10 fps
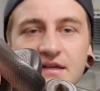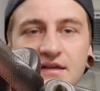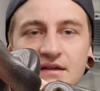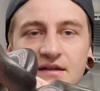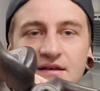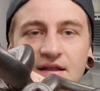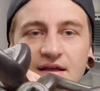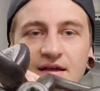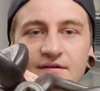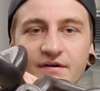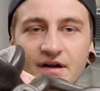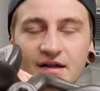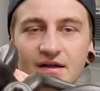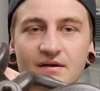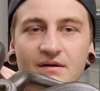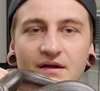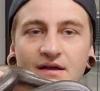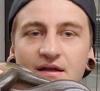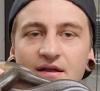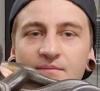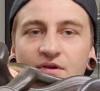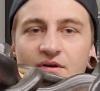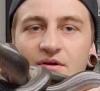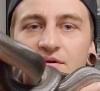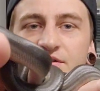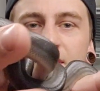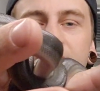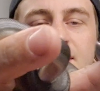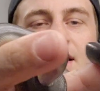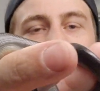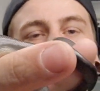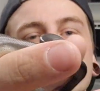And for now, I'm gonna go set these guys